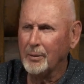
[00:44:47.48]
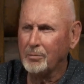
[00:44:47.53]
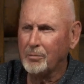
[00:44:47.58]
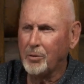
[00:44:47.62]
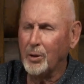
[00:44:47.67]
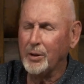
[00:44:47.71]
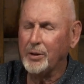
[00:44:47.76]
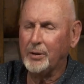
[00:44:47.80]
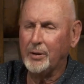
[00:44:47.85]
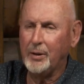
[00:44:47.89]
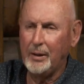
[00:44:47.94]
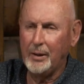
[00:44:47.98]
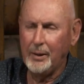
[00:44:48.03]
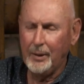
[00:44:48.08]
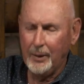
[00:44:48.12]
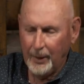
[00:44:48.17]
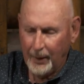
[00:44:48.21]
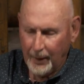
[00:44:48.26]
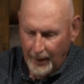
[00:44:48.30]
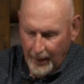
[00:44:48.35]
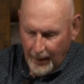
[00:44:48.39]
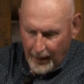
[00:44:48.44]
Fourteen. 14
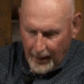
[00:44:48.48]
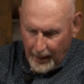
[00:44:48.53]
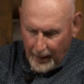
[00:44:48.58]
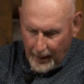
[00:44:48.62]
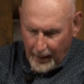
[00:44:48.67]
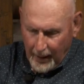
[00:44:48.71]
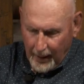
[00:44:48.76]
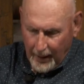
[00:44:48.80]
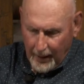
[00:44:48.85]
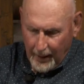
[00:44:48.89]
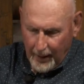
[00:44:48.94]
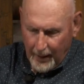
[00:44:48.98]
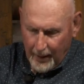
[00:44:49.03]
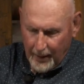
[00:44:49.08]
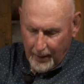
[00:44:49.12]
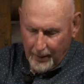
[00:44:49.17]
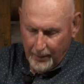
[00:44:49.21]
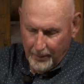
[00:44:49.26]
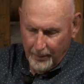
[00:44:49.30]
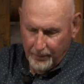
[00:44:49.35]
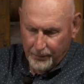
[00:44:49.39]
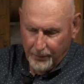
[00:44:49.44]

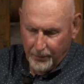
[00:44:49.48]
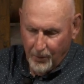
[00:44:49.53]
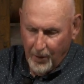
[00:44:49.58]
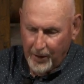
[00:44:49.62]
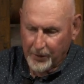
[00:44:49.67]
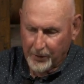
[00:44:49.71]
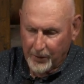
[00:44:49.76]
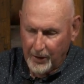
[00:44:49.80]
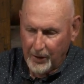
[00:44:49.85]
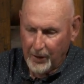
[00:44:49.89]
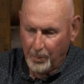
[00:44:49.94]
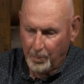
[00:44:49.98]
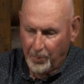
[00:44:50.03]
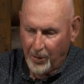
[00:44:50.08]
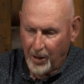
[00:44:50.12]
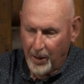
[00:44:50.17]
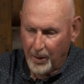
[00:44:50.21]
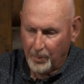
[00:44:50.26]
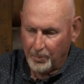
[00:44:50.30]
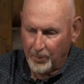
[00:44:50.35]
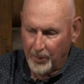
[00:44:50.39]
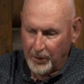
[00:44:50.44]
uh, 14
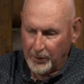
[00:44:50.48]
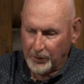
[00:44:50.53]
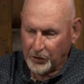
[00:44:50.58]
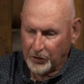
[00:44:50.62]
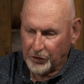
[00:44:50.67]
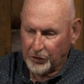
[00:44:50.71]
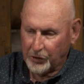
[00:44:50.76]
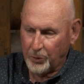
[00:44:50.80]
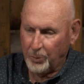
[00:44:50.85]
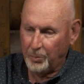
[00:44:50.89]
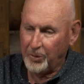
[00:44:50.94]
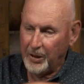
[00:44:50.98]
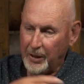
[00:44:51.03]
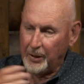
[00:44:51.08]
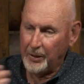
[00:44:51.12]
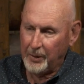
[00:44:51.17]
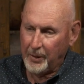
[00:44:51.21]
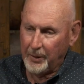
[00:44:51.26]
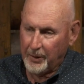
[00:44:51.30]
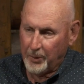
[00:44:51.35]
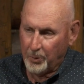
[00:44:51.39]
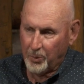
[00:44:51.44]
apartments to
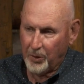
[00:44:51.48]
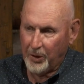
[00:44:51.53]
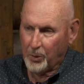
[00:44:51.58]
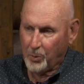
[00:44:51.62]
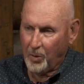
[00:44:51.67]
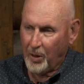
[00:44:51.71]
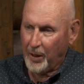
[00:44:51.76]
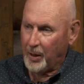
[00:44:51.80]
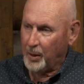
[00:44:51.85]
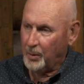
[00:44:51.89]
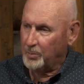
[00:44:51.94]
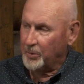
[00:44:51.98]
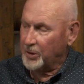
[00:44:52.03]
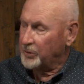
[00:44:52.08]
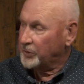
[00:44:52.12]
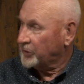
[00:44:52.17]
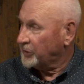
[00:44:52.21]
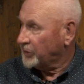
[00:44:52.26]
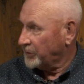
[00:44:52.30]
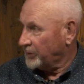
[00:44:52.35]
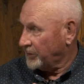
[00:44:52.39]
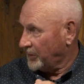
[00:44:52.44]
meet the
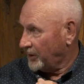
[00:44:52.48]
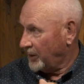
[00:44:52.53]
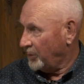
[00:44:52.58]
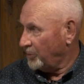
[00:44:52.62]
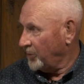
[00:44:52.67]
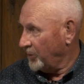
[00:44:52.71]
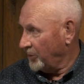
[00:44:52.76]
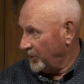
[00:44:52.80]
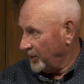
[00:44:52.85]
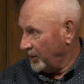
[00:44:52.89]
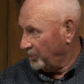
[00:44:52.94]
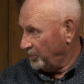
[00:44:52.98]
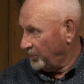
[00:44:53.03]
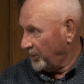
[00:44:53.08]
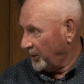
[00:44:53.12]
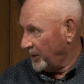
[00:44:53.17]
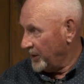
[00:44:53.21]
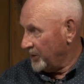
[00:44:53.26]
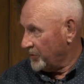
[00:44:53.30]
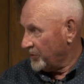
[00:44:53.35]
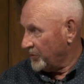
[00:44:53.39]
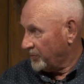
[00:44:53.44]
requirements that were in
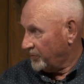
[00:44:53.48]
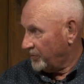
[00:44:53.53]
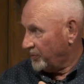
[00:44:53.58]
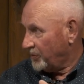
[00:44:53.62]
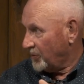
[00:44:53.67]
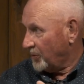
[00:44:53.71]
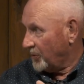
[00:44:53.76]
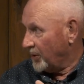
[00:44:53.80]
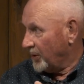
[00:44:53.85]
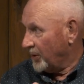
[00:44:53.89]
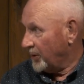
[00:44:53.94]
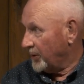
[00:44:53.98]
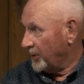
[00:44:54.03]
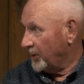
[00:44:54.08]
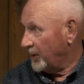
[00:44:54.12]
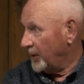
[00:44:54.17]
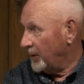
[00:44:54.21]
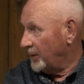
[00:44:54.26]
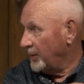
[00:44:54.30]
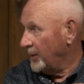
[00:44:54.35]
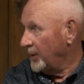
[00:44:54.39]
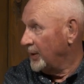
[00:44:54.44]
place for
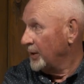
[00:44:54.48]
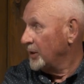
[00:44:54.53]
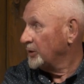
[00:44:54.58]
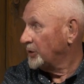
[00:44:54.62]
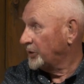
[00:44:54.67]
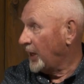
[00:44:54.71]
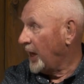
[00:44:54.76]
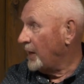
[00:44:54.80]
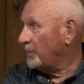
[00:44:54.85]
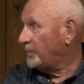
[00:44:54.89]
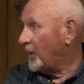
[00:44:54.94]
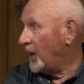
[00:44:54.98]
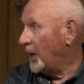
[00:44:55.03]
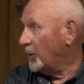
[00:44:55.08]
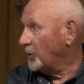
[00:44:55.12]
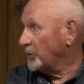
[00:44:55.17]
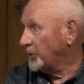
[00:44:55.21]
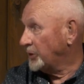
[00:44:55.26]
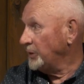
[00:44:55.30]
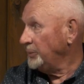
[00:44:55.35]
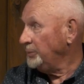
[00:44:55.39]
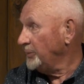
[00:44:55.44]
uh, staff
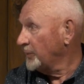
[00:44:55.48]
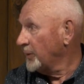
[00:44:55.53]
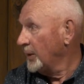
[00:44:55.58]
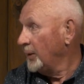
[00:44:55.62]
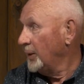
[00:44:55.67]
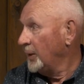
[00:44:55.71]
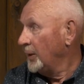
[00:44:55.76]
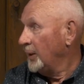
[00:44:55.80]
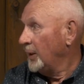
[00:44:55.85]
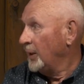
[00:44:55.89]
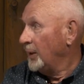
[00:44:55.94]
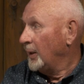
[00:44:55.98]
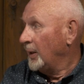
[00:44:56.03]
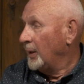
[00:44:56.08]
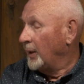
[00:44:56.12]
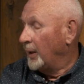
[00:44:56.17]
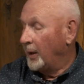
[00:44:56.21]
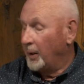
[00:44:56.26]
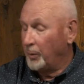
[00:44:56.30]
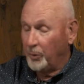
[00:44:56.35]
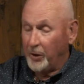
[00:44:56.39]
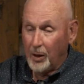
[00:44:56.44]
housing.
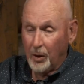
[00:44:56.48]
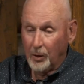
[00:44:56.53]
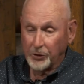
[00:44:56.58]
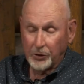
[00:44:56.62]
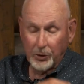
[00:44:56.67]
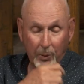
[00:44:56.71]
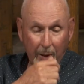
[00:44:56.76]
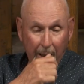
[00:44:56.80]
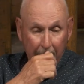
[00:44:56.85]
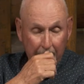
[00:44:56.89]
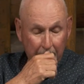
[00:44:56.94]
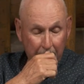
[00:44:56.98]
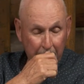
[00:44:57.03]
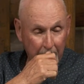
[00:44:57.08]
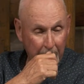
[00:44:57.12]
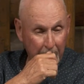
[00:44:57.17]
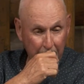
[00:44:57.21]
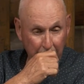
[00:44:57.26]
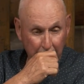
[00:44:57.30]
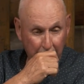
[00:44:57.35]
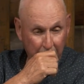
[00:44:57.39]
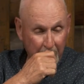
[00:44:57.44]
And we also had
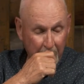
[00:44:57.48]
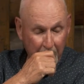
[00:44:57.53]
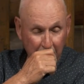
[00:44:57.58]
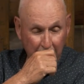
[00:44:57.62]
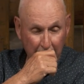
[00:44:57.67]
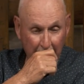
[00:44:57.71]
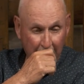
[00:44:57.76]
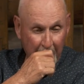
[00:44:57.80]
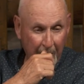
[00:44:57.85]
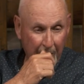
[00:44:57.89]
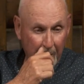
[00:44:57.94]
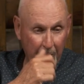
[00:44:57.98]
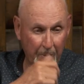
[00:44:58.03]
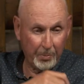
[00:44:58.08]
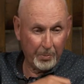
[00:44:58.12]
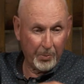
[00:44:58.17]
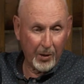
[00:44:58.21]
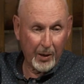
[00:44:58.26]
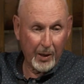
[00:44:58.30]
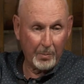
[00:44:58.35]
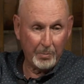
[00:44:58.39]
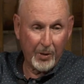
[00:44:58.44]
to uh,
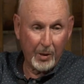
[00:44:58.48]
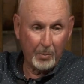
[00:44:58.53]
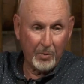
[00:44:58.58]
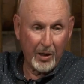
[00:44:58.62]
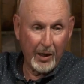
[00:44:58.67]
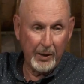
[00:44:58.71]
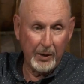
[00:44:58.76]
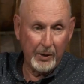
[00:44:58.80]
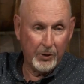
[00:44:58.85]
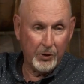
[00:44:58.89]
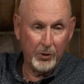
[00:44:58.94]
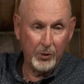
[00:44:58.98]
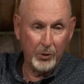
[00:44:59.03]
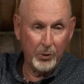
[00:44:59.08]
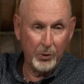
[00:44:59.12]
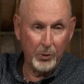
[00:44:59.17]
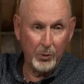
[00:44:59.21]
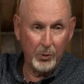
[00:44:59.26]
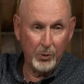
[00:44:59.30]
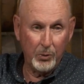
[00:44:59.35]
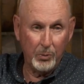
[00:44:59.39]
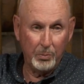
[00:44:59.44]
put up the money
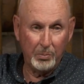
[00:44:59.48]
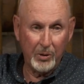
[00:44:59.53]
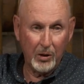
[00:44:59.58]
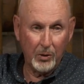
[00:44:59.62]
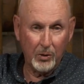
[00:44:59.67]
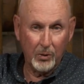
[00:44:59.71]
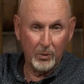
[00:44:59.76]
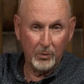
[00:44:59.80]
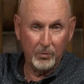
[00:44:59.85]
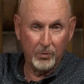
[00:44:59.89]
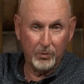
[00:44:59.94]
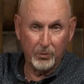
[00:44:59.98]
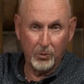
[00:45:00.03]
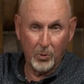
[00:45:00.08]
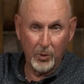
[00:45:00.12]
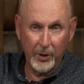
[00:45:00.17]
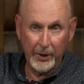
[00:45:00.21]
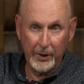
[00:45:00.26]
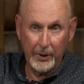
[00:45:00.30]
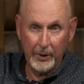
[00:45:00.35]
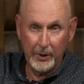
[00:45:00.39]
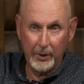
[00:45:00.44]
to build
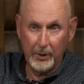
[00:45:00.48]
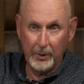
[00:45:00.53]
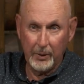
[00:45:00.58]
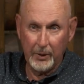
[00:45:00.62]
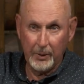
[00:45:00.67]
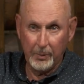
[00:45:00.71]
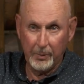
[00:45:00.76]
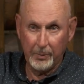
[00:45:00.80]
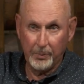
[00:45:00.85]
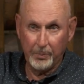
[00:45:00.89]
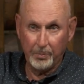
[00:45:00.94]
40